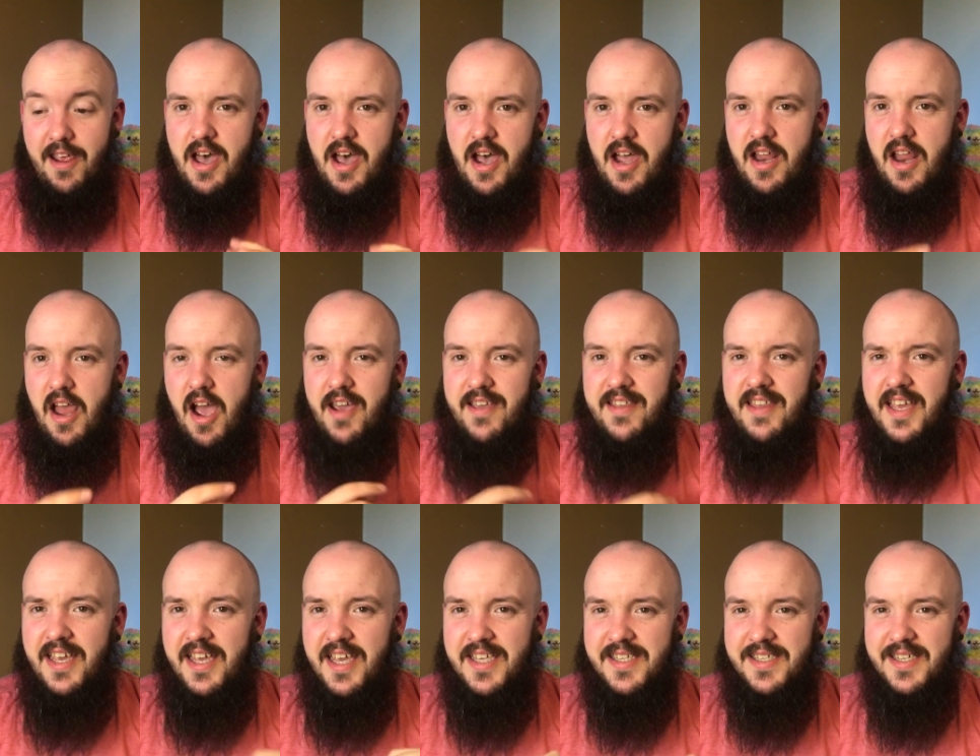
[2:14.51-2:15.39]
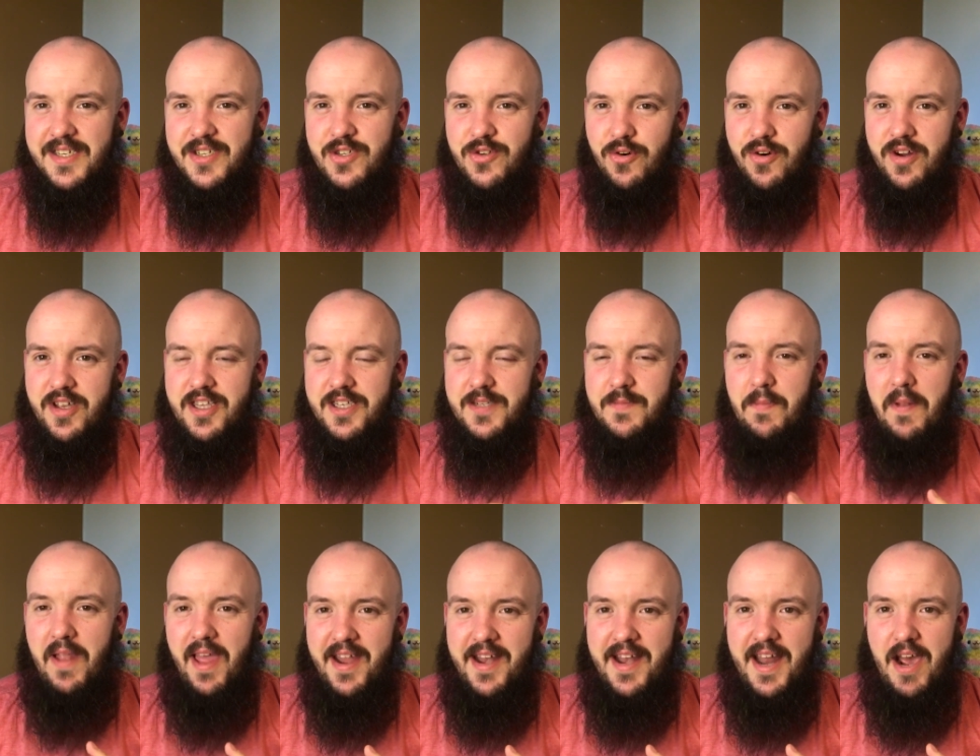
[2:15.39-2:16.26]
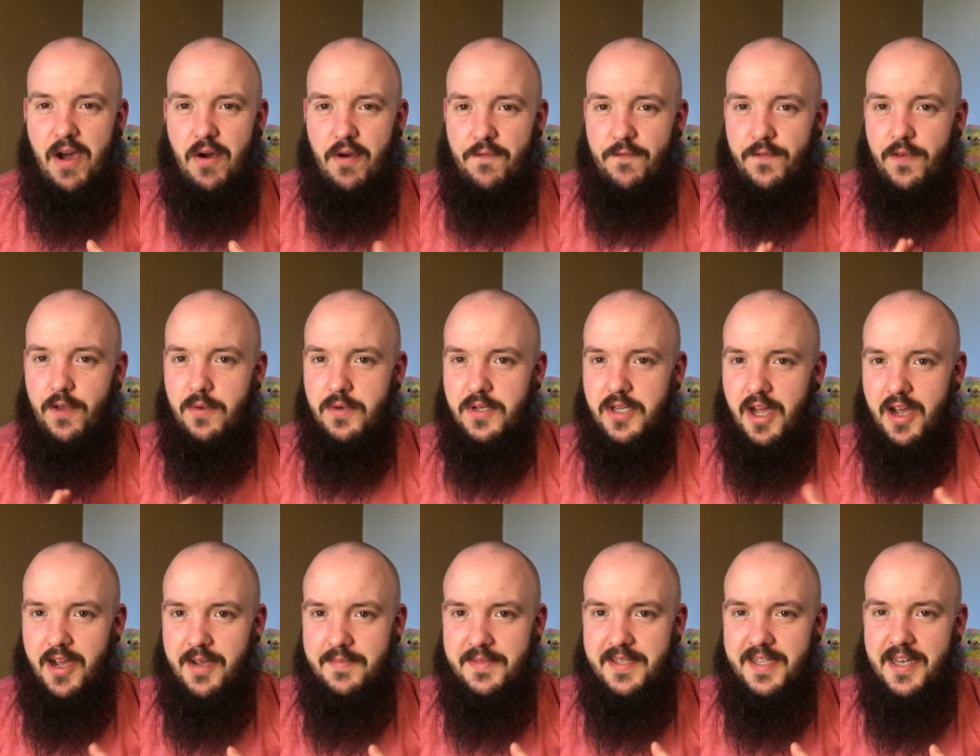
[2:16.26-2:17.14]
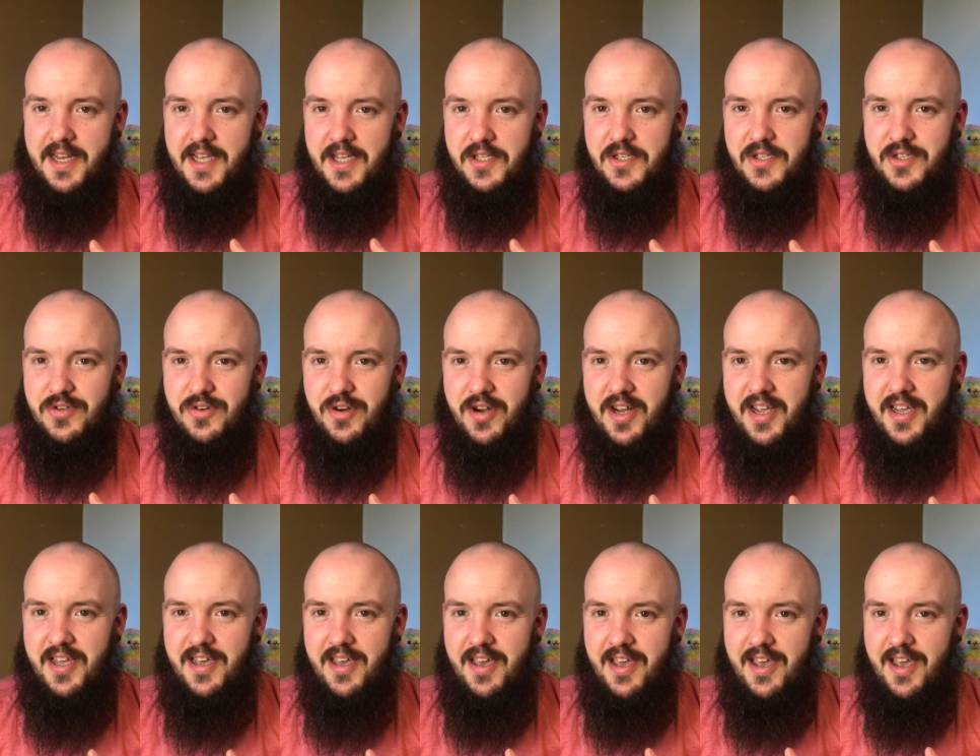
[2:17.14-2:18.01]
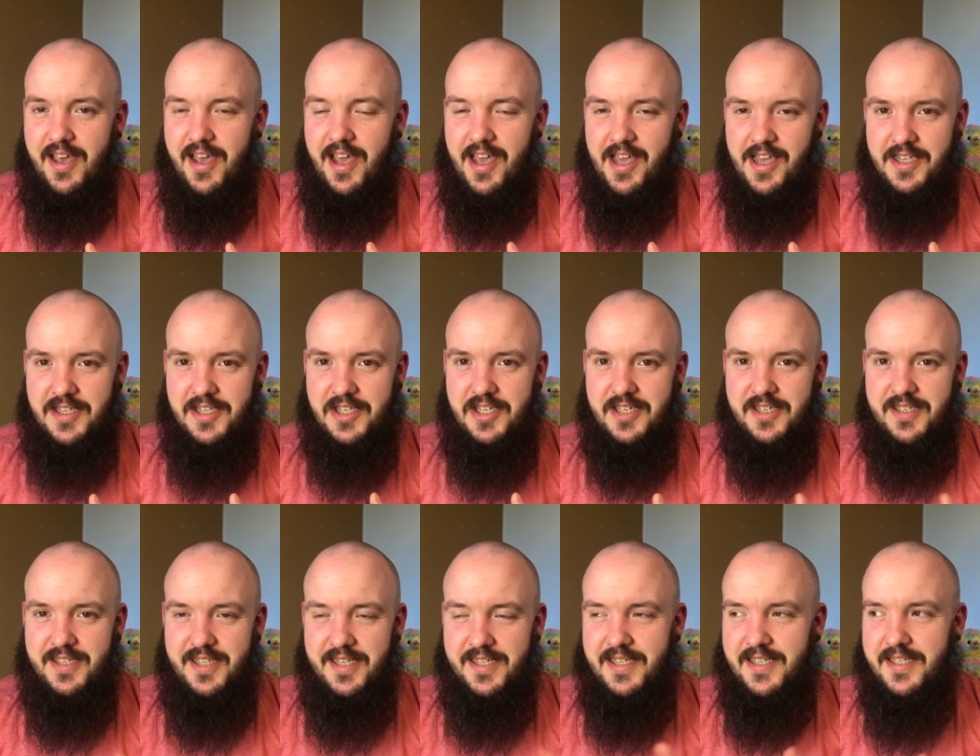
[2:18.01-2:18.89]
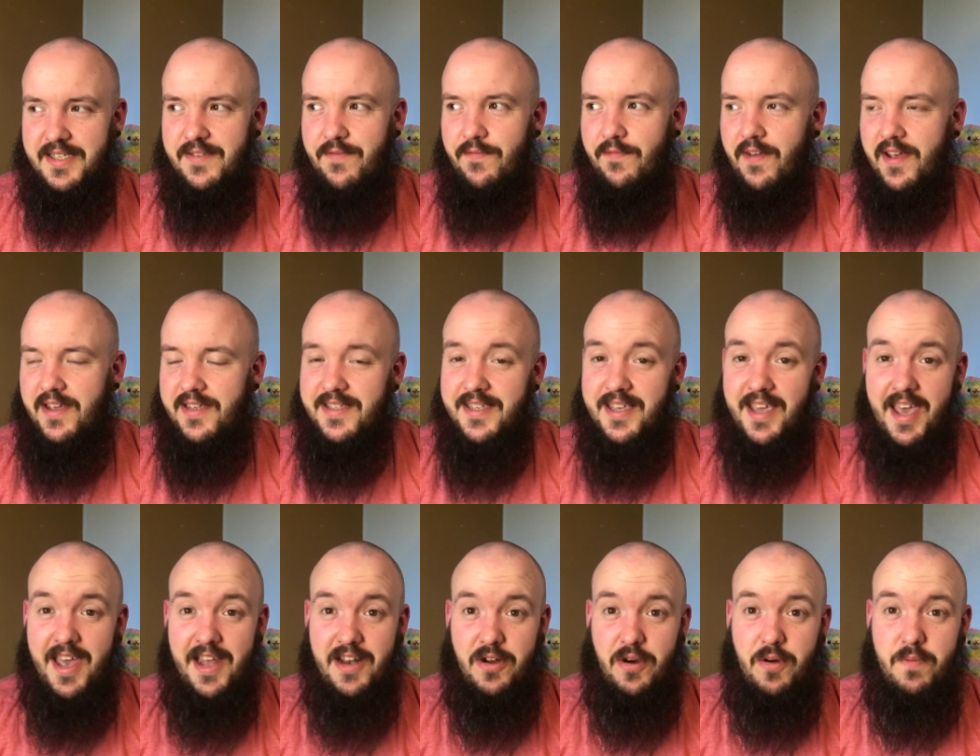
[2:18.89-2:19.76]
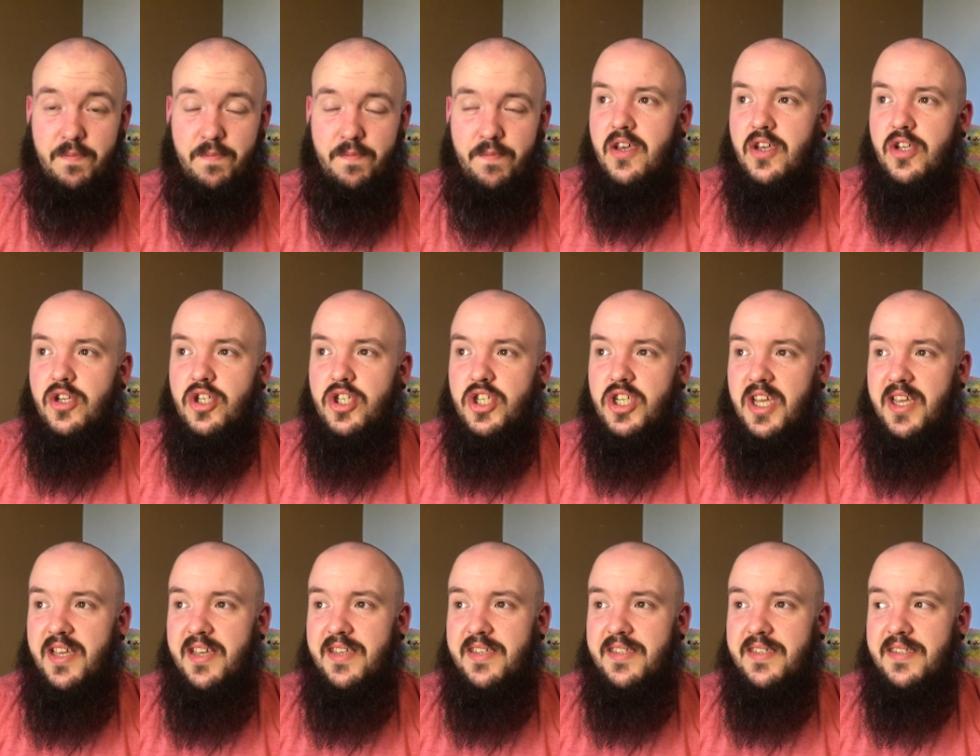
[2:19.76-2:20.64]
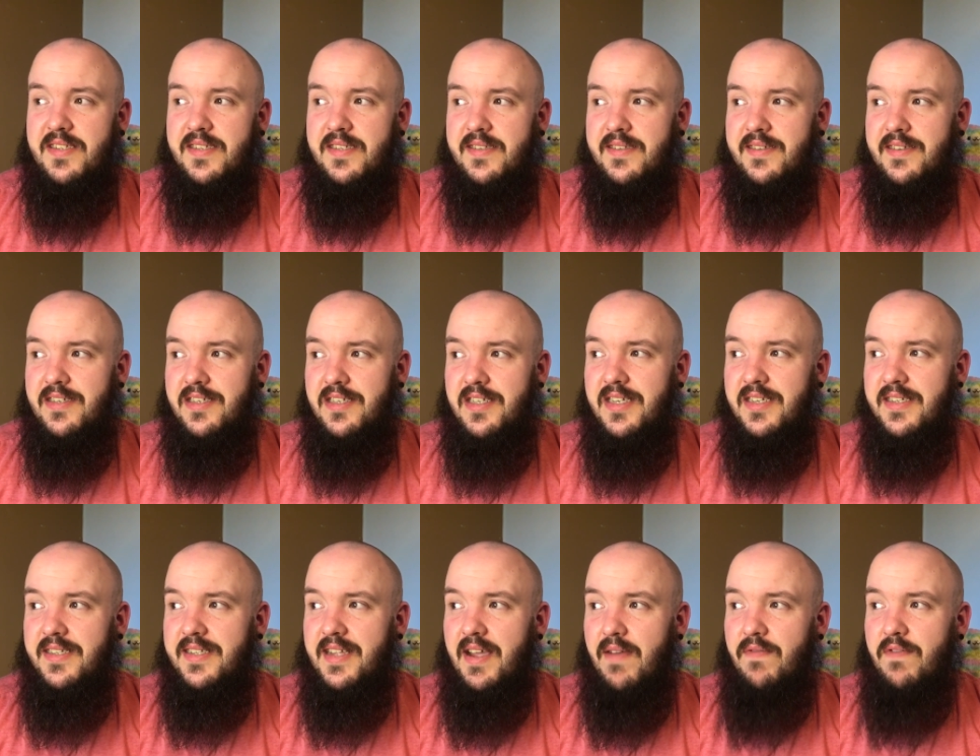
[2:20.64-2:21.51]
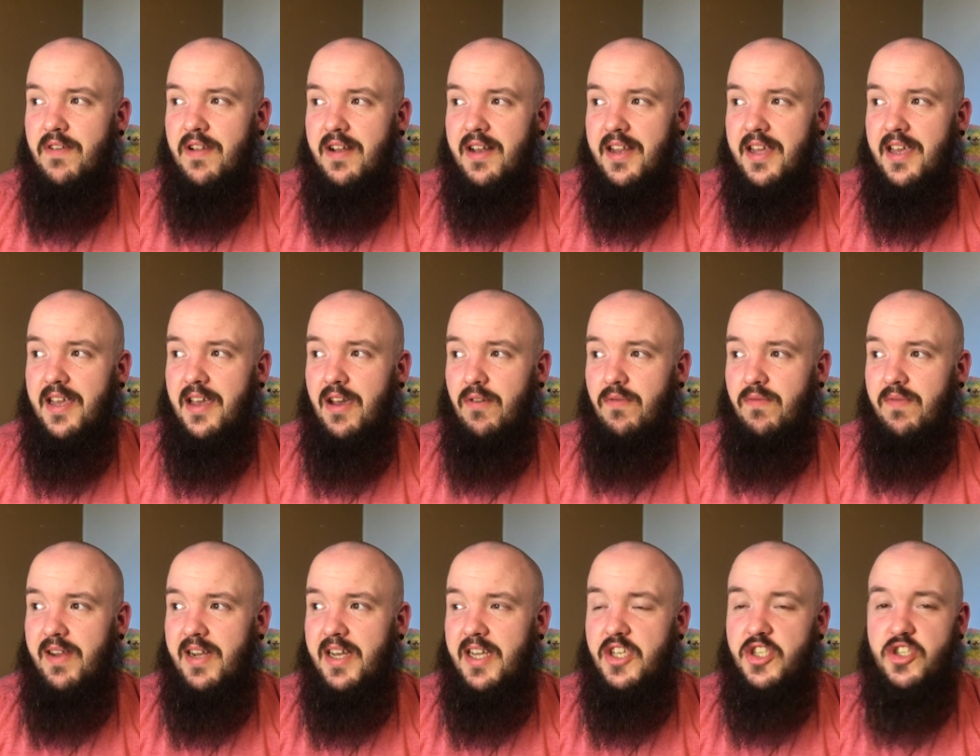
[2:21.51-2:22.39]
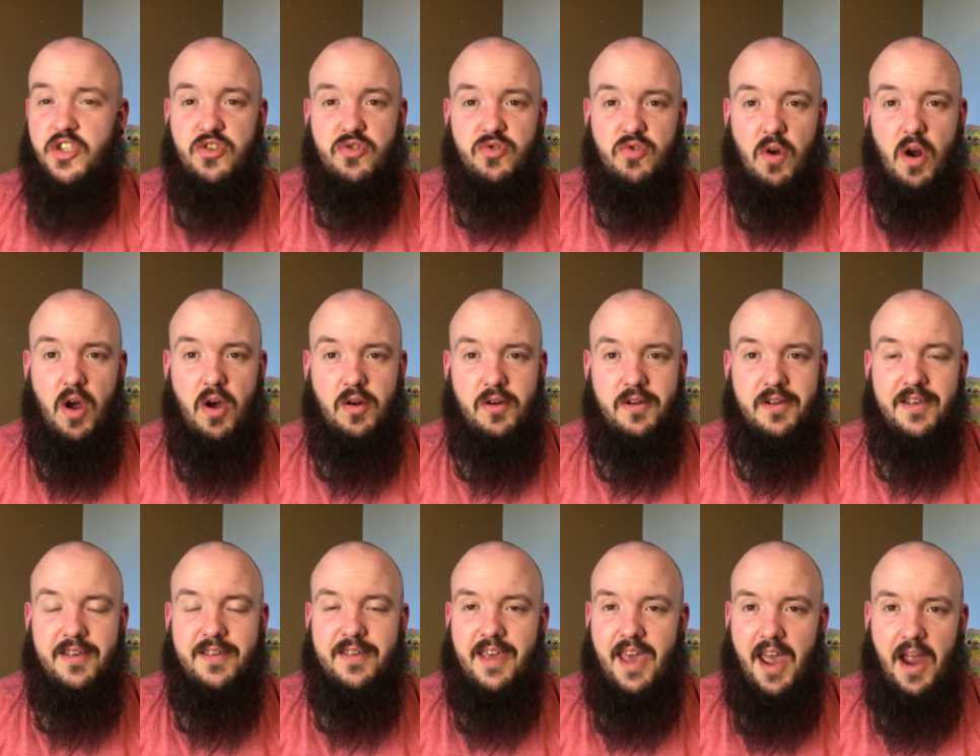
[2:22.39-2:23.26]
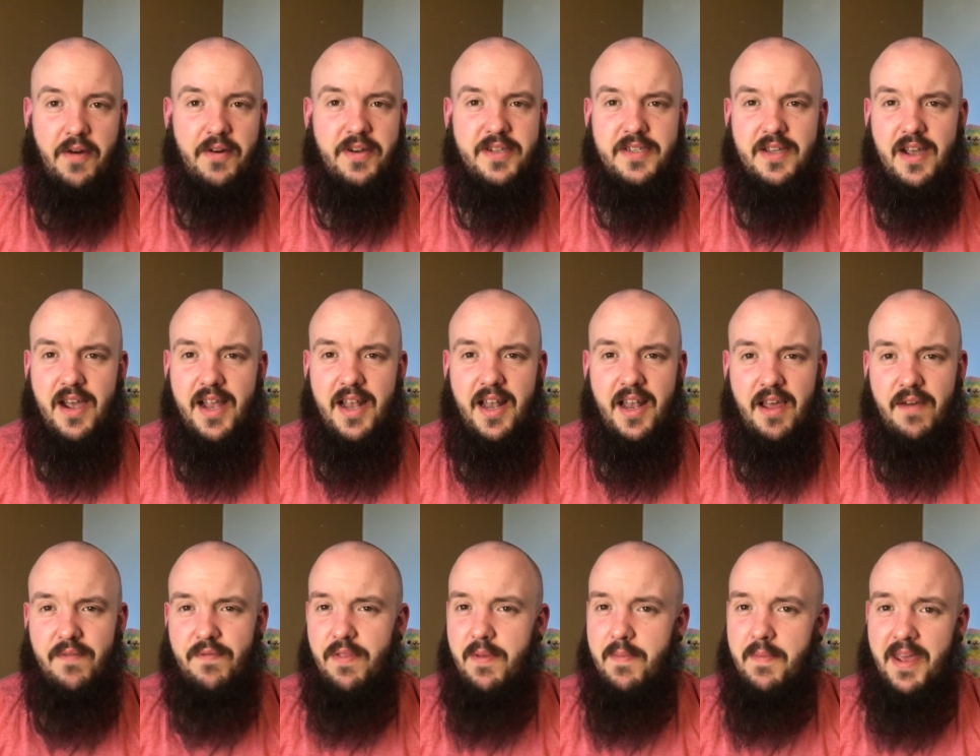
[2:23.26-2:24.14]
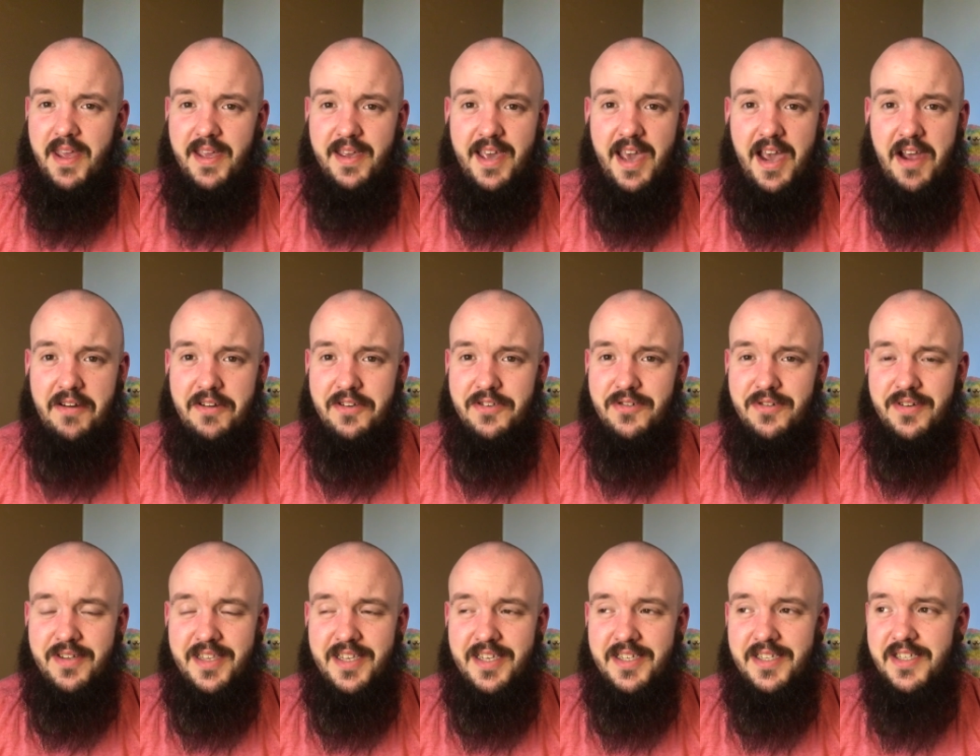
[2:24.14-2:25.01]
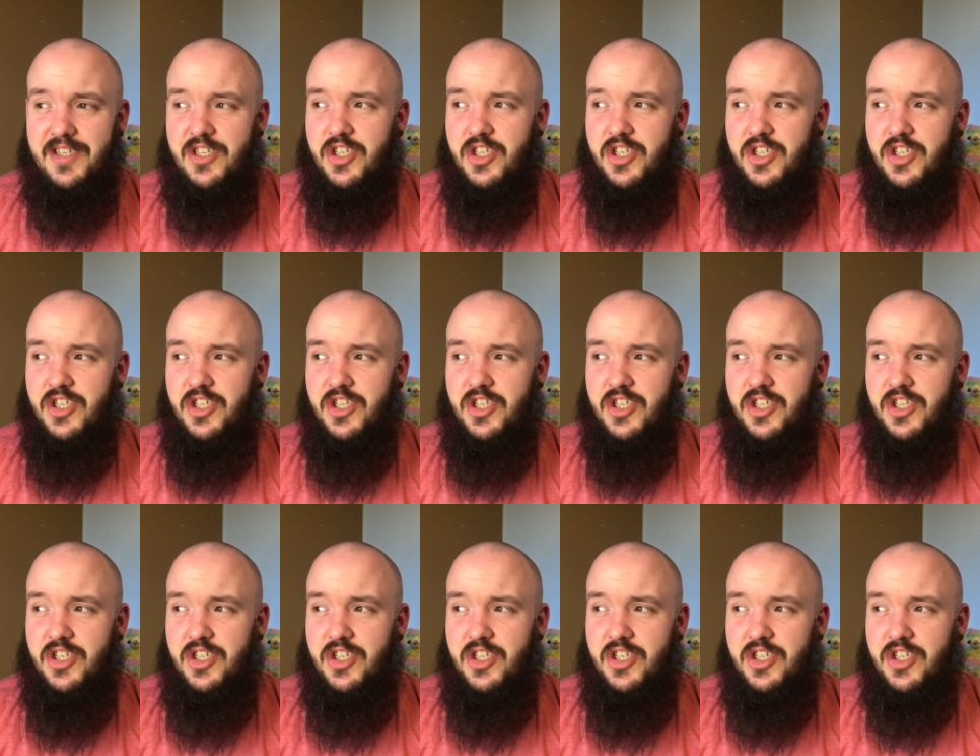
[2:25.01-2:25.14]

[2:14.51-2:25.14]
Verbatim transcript: I, I think it's a story that's played out a few times in history. It's just this is facing it head on. She's she's definitely a really strong character. I love the main character in this.